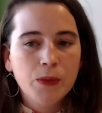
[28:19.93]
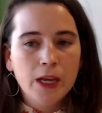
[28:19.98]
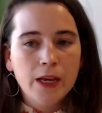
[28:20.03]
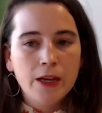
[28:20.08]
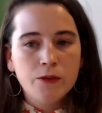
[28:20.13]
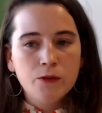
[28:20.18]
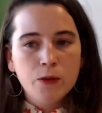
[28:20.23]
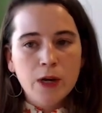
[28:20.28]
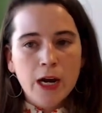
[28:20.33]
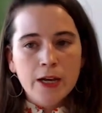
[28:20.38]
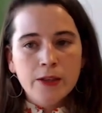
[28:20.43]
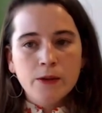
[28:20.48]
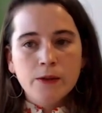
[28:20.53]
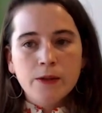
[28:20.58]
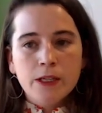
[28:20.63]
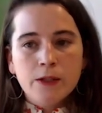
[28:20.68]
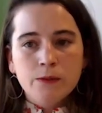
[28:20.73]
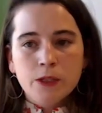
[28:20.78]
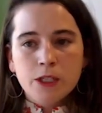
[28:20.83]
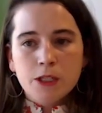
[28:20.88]
And rather
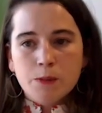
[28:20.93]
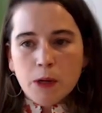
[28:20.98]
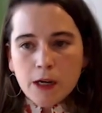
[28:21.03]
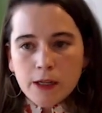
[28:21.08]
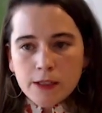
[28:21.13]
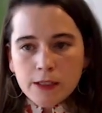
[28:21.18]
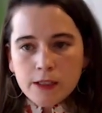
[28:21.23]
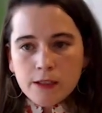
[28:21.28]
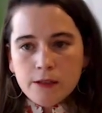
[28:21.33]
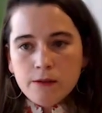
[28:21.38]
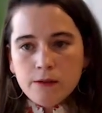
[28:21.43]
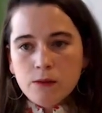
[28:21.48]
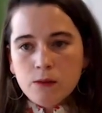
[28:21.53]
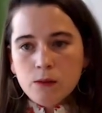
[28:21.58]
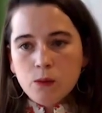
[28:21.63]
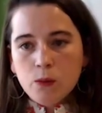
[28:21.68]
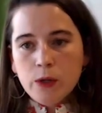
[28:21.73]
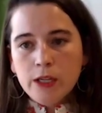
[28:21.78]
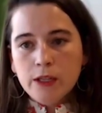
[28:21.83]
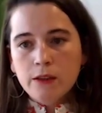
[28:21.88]
than responding
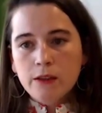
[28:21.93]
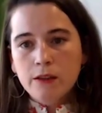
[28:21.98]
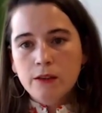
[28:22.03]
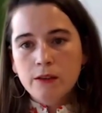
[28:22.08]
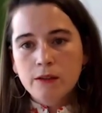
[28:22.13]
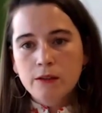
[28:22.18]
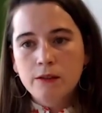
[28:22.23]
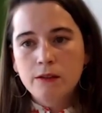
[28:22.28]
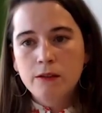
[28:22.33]
with,